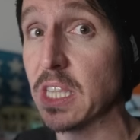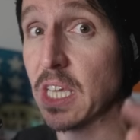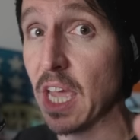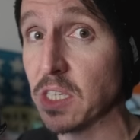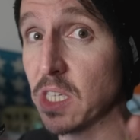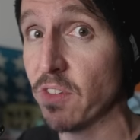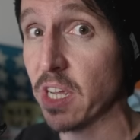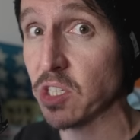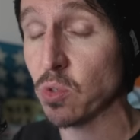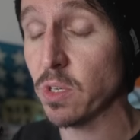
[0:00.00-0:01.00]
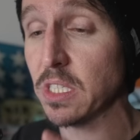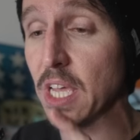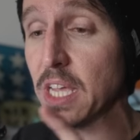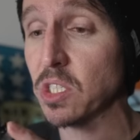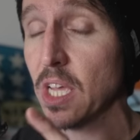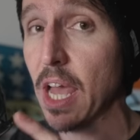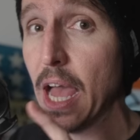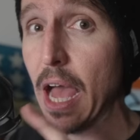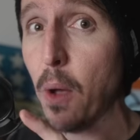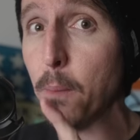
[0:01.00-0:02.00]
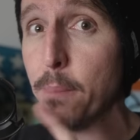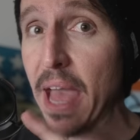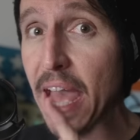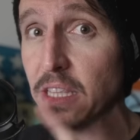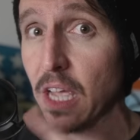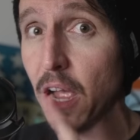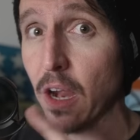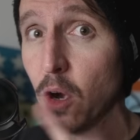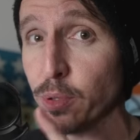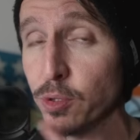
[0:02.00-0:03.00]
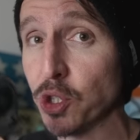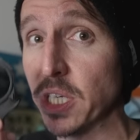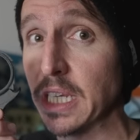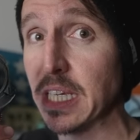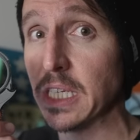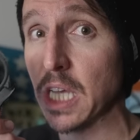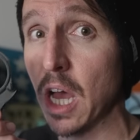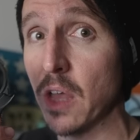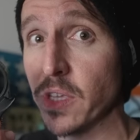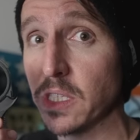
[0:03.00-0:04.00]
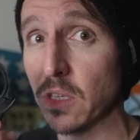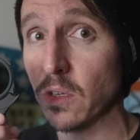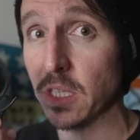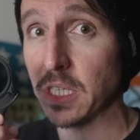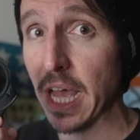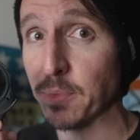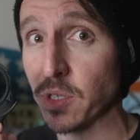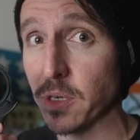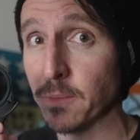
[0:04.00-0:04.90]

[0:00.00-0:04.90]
in the A7S3 test how bad the IR pollution is on this little adapter.